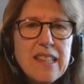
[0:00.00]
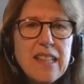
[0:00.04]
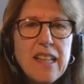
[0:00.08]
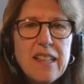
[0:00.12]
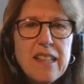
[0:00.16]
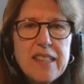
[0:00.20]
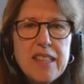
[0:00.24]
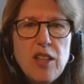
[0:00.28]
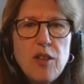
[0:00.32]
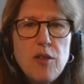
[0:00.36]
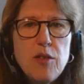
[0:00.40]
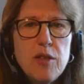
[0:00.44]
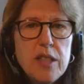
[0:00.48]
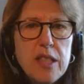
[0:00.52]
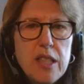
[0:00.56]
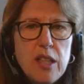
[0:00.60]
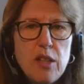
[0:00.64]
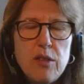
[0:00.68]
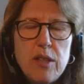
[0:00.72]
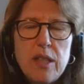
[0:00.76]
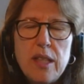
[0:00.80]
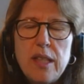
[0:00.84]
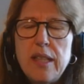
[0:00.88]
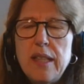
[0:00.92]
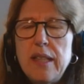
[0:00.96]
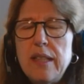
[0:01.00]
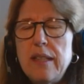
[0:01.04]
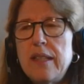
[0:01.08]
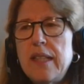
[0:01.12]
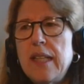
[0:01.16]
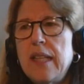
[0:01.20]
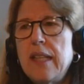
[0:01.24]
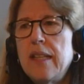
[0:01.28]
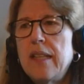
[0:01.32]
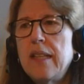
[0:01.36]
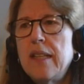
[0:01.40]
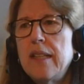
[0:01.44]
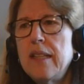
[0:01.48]
So
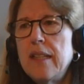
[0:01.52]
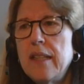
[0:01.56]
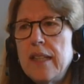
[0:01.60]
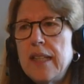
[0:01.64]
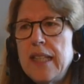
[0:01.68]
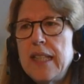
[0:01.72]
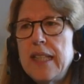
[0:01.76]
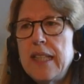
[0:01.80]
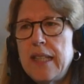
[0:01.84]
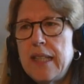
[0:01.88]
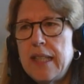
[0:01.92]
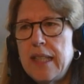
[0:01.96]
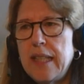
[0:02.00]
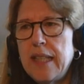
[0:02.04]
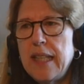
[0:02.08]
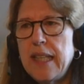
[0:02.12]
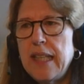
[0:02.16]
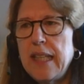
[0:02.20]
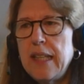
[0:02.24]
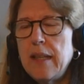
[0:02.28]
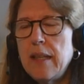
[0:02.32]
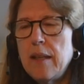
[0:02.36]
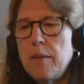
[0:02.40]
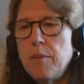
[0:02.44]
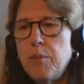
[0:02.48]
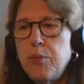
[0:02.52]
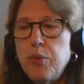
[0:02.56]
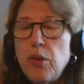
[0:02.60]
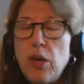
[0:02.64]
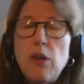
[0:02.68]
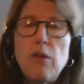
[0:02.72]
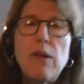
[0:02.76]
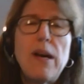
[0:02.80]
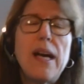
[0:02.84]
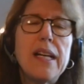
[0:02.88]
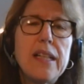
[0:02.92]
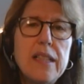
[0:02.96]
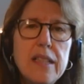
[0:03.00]
the
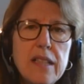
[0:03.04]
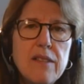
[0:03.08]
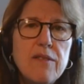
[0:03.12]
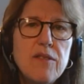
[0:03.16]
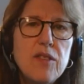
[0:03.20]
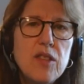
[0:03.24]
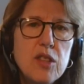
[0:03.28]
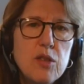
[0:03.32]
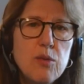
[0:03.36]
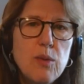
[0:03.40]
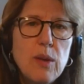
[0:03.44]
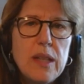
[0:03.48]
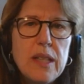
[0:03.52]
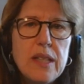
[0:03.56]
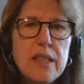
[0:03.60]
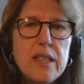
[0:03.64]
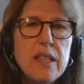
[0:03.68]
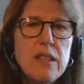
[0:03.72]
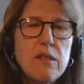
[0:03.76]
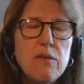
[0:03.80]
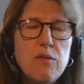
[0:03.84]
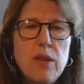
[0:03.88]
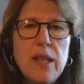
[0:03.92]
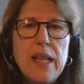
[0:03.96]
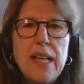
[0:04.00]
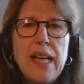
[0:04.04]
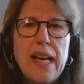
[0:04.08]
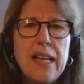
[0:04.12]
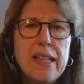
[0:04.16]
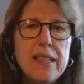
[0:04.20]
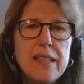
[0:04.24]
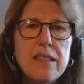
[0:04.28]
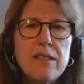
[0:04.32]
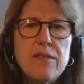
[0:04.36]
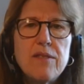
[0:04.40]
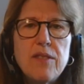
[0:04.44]
proactive as well as the reactive,